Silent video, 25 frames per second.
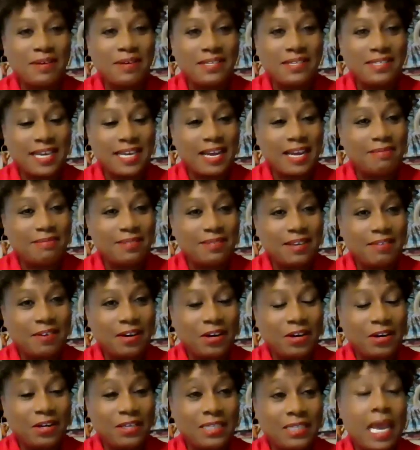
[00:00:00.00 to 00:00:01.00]
tell you how many
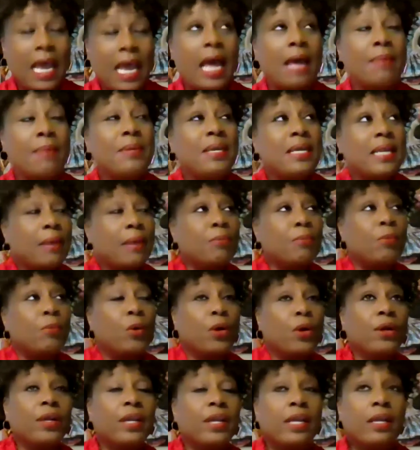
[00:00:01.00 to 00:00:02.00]
times I've heard that. I mean,
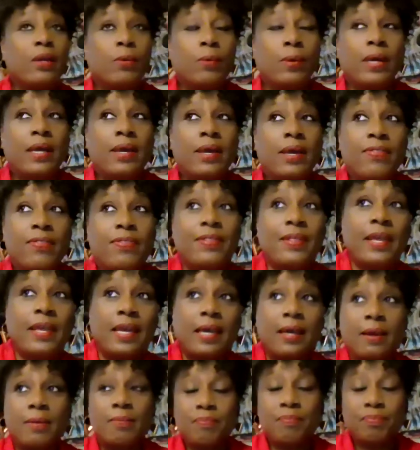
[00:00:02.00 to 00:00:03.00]
I'm working
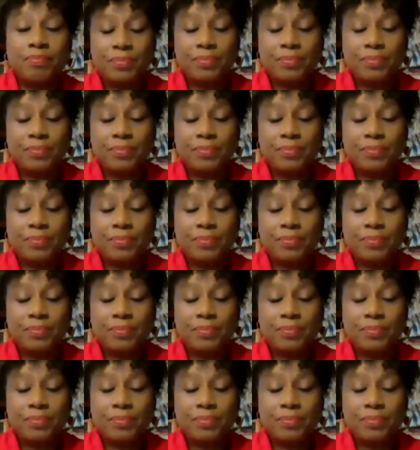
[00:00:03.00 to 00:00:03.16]
with,